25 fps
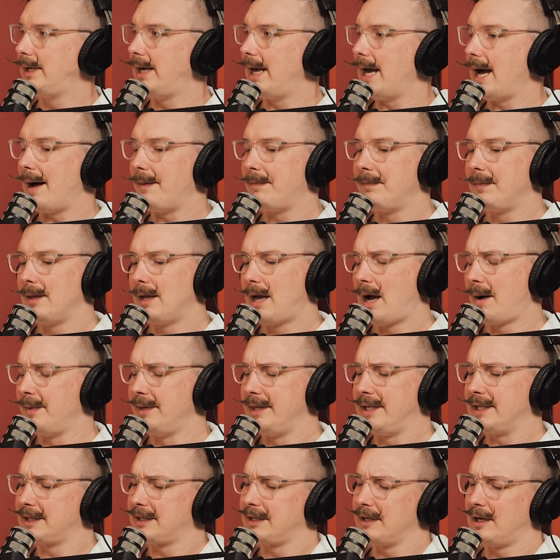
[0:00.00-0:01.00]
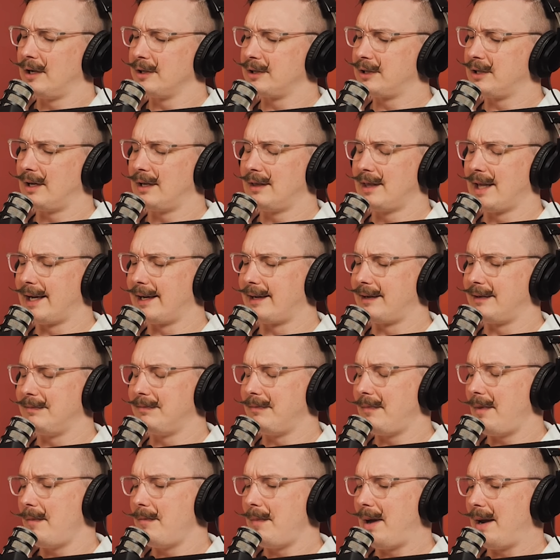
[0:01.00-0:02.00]
Yeah. I mean, this could also, like,
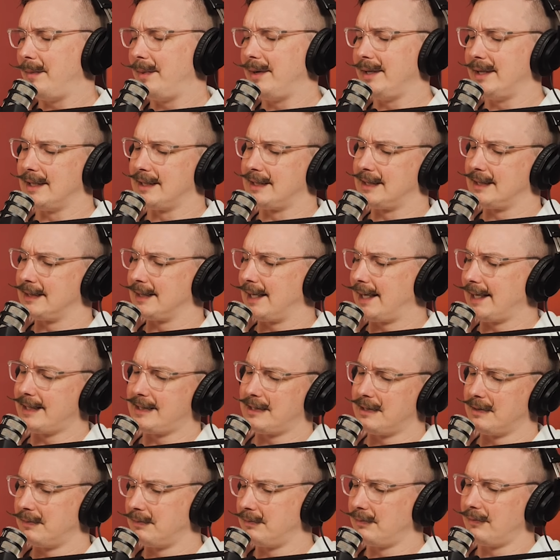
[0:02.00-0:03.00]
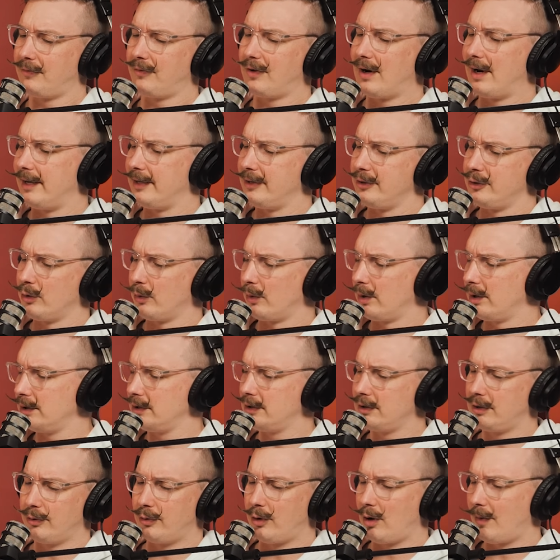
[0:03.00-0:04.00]
maybe this is like some Fred and
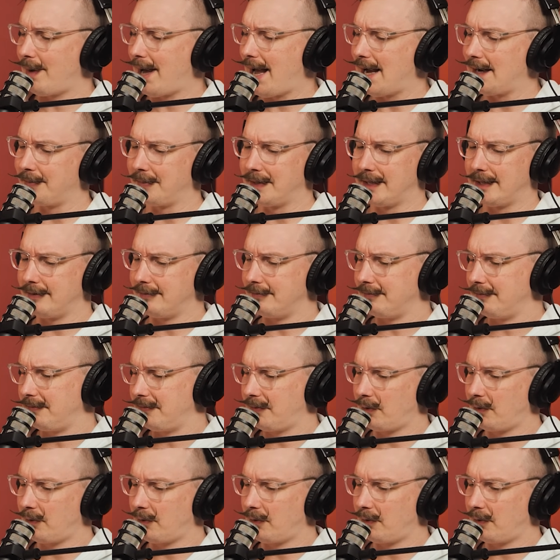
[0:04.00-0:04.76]
George Ludo Bagman